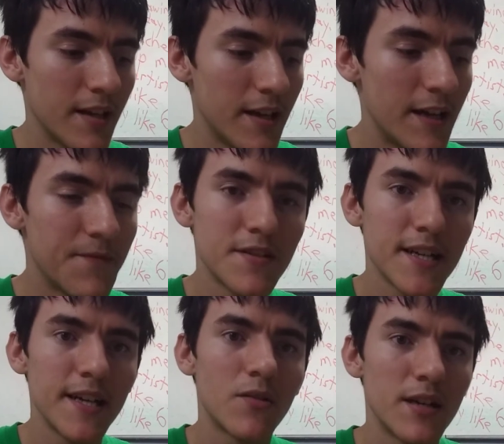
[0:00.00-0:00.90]
If there's
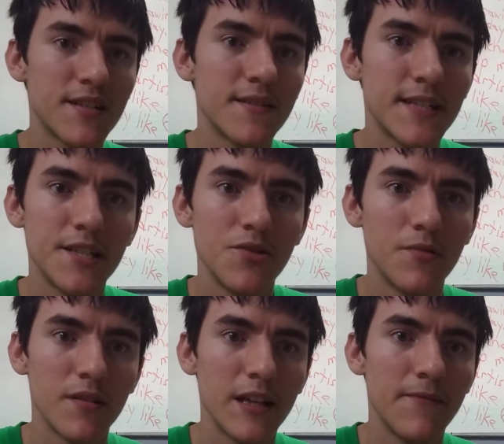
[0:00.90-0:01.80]
any questions that you
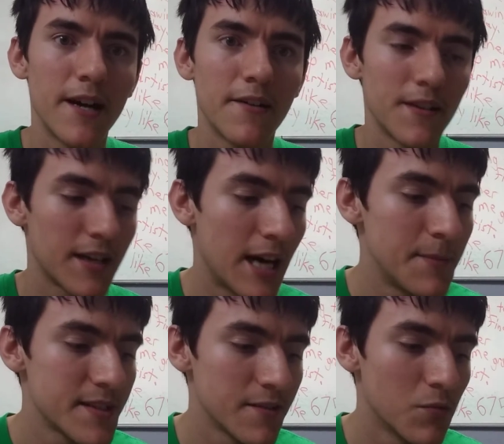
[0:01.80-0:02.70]
want to leave down in the
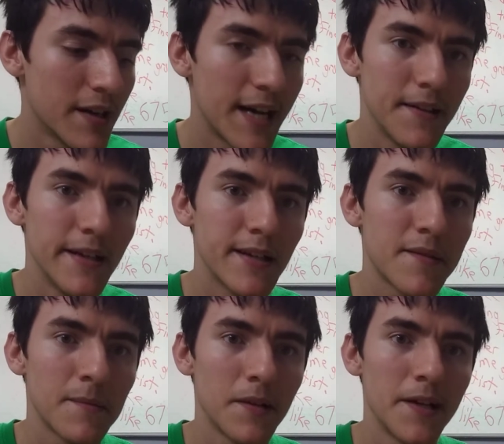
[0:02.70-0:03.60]
comments of what I didn't
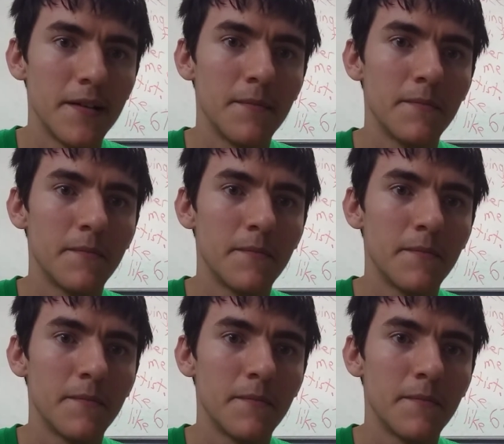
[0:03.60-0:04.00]
explain,